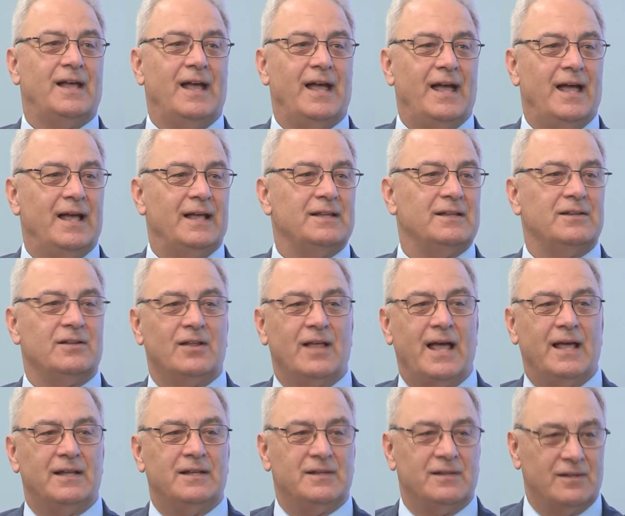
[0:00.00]
and
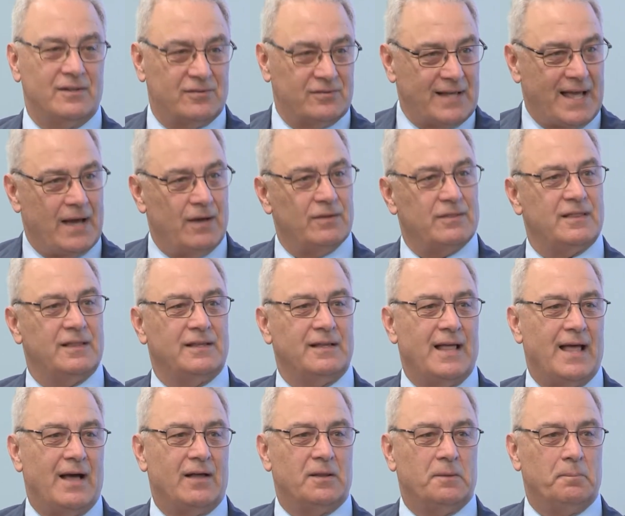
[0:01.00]
the South and
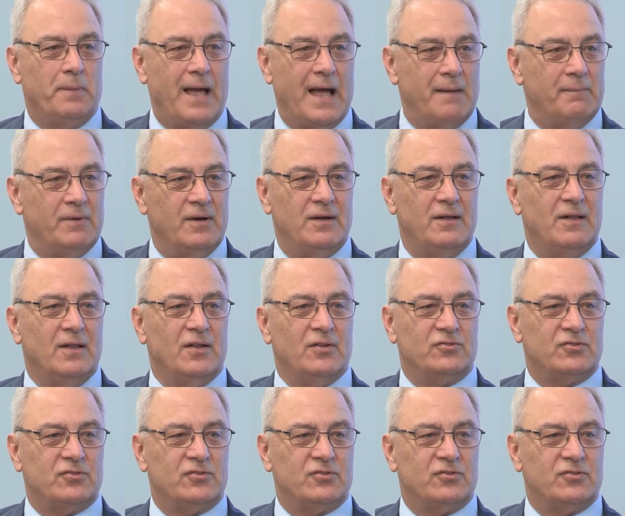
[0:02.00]
Alabama.